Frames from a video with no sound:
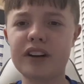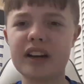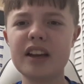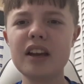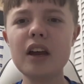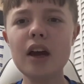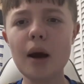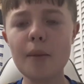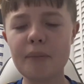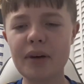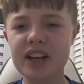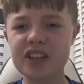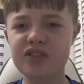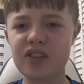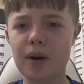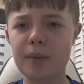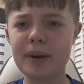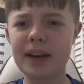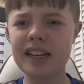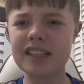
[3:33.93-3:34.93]
Gray past
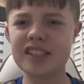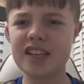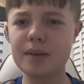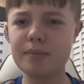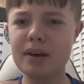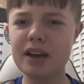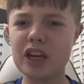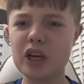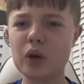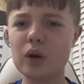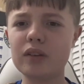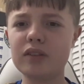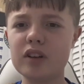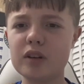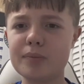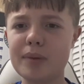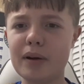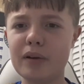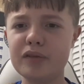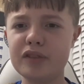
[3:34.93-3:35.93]
Fabianski, making up for
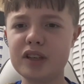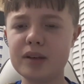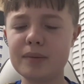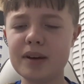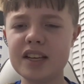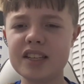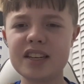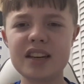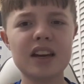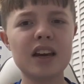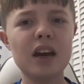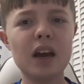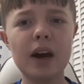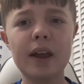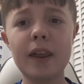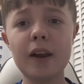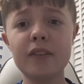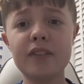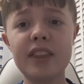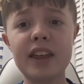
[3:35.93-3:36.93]
his penalty missed.
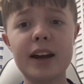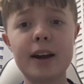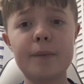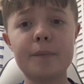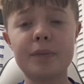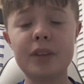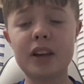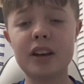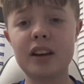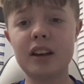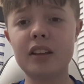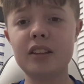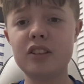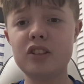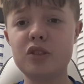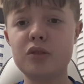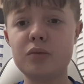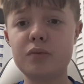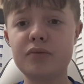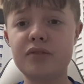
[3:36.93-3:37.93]
And over there,
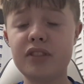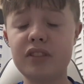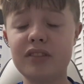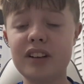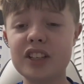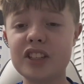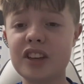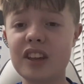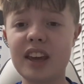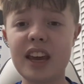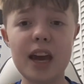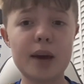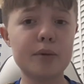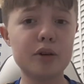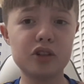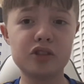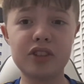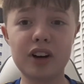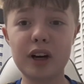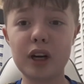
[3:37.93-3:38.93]
and for the rest of the game, it
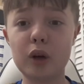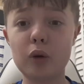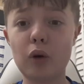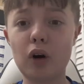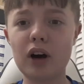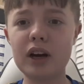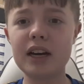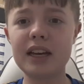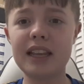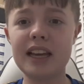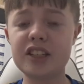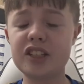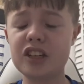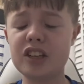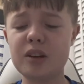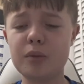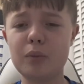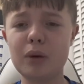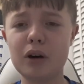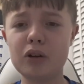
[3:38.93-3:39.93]
was very quiet. Leicester
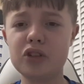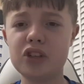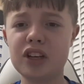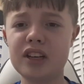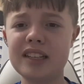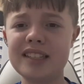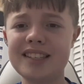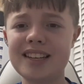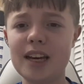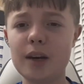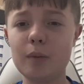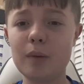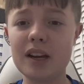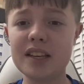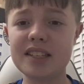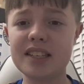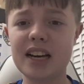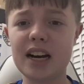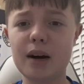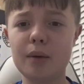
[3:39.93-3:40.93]
did well to contain
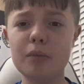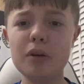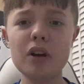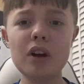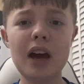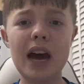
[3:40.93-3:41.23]
West Ham.